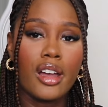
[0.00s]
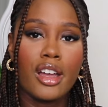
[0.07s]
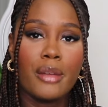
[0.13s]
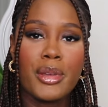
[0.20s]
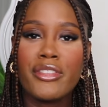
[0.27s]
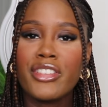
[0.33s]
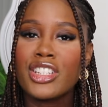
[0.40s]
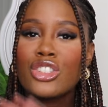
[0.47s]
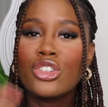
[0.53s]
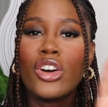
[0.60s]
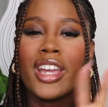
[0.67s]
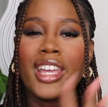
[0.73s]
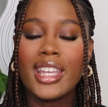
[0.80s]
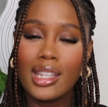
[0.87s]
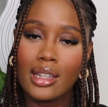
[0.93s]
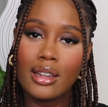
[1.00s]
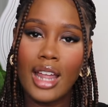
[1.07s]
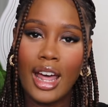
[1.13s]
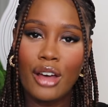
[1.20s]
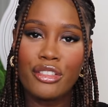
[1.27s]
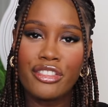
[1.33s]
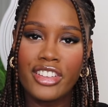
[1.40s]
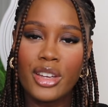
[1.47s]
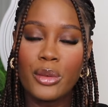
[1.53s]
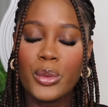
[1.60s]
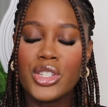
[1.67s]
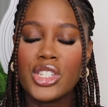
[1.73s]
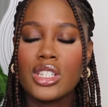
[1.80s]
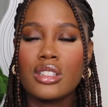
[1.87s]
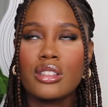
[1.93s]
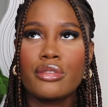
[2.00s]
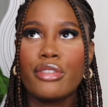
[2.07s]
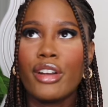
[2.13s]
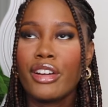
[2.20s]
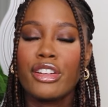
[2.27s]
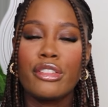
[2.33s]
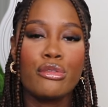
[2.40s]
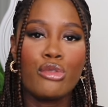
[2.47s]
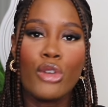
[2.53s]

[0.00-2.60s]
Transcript: Um, if it's not a heel outfit which is very